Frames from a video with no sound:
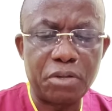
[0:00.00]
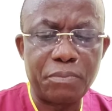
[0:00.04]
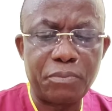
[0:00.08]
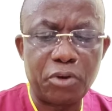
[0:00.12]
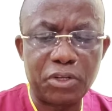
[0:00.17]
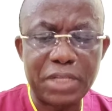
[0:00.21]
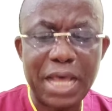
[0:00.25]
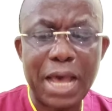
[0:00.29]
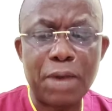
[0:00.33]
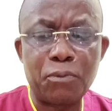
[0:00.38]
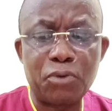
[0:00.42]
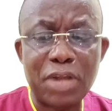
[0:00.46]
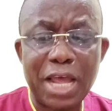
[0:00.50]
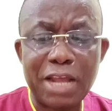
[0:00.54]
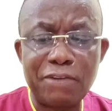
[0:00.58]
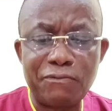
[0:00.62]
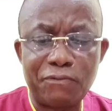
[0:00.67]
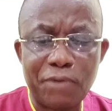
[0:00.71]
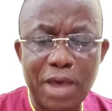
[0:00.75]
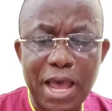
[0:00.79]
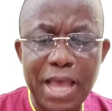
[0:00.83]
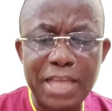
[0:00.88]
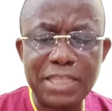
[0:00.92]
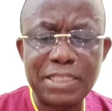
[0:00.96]
But I would
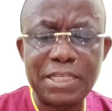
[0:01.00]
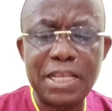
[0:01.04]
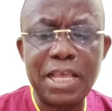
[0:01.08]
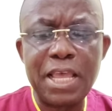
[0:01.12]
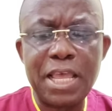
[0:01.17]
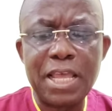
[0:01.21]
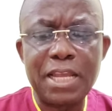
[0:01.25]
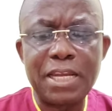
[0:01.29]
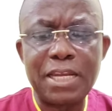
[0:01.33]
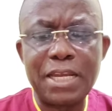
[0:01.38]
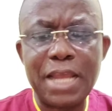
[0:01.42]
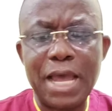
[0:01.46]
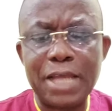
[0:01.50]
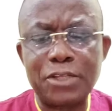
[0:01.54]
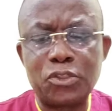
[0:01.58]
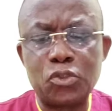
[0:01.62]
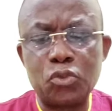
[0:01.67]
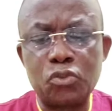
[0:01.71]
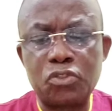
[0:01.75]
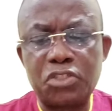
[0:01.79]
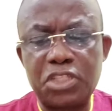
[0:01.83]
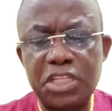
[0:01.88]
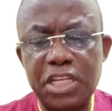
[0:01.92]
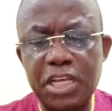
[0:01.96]
advise that you
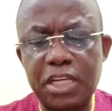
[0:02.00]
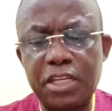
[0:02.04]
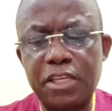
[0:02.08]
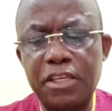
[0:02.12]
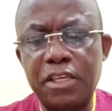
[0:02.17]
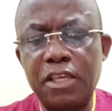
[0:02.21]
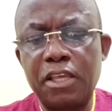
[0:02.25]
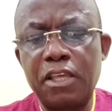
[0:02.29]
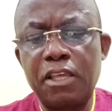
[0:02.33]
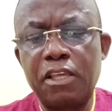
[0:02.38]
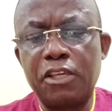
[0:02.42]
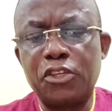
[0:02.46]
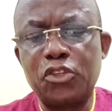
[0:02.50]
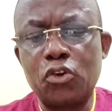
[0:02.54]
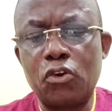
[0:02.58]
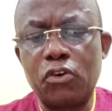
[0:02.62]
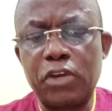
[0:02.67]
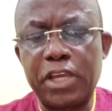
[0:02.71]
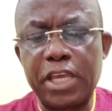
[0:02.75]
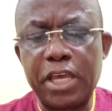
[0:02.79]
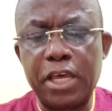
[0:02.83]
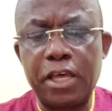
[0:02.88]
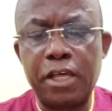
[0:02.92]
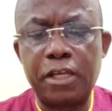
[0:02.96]
take your
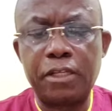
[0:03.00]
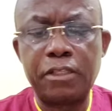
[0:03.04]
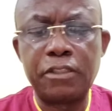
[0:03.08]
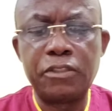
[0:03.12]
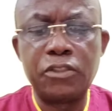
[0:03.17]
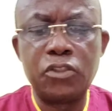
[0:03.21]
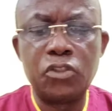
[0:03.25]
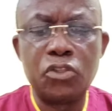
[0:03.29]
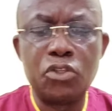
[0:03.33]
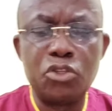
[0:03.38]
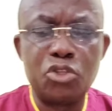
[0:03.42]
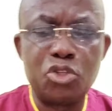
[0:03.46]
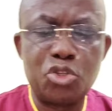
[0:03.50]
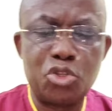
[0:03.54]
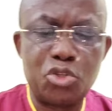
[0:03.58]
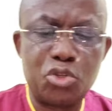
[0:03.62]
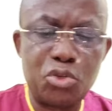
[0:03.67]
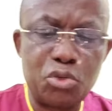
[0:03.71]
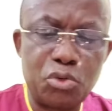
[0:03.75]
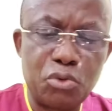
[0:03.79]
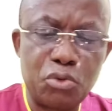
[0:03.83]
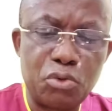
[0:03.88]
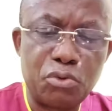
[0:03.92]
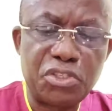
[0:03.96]
girl
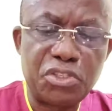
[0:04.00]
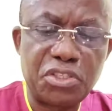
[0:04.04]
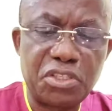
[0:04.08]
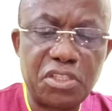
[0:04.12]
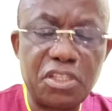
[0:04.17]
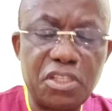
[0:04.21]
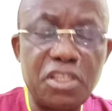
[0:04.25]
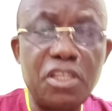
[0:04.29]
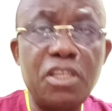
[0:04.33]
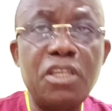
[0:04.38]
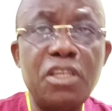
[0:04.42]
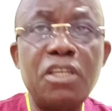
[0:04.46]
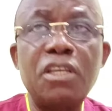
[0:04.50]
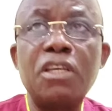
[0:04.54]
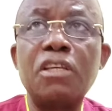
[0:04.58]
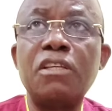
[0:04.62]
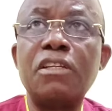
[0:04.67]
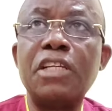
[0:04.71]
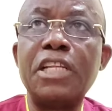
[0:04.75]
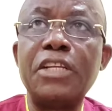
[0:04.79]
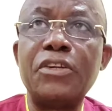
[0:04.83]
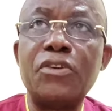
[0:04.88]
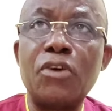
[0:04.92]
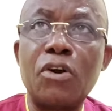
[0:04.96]
to see
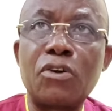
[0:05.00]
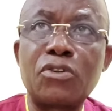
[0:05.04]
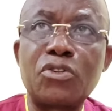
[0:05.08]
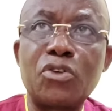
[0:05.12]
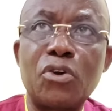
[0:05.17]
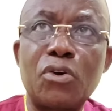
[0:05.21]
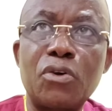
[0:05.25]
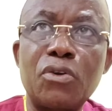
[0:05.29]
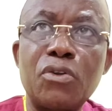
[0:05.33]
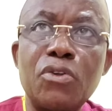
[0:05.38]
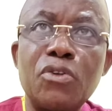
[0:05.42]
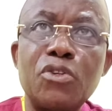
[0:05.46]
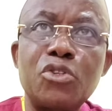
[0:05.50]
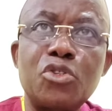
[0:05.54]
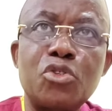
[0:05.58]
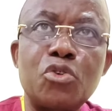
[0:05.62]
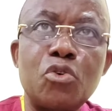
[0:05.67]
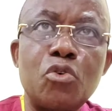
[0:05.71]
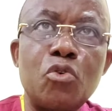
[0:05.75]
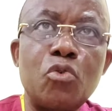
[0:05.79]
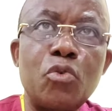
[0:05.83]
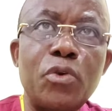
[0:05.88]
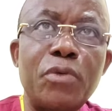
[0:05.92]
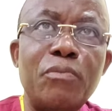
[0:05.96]
the doctor, so
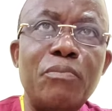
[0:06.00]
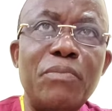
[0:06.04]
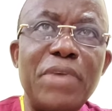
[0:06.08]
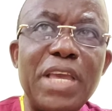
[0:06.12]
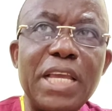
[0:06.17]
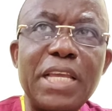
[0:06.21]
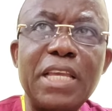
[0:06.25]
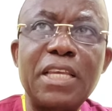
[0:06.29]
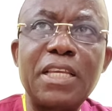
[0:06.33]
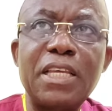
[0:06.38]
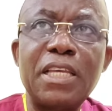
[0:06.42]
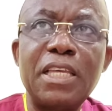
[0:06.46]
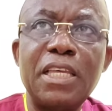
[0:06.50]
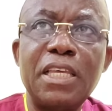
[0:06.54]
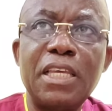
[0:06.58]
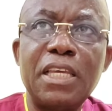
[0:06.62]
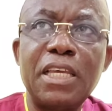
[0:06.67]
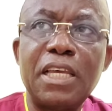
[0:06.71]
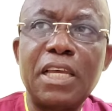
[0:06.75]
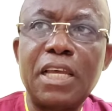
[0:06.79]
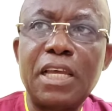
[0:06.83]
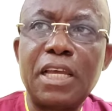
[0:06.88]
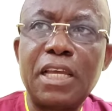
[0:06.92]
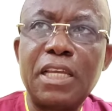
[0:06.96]
we make
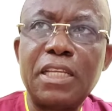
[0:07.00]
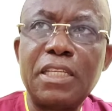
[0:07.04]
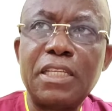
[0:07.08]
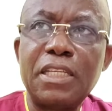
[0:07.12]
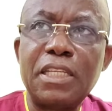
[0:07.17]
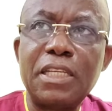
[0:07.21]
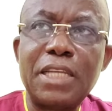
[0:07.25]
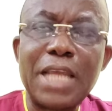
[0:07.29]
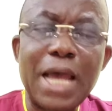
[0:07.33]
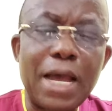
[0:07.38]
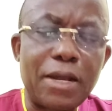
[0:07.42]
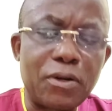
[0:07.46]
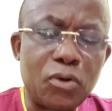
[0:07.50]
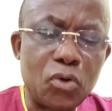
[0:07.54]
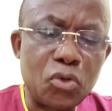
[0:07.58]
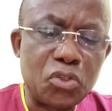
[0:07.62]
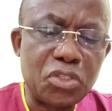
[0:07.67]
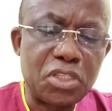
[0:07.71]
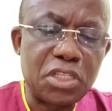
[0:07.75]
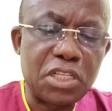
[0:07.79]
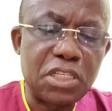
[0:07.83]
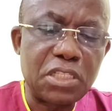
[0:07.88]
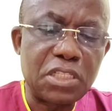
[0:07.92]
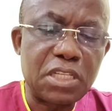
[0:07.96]
the
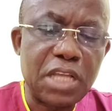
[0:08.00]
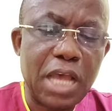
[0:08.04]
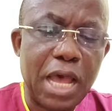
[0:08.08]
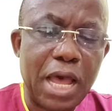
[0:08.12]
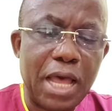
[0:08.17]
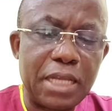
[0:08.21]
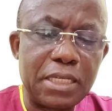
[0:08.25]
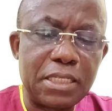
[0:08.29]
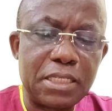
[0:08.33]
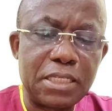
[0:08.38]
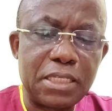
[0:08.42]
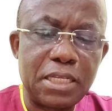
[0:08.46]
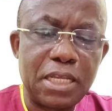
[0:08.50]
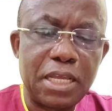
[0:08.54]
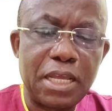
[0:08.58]
diagnosis and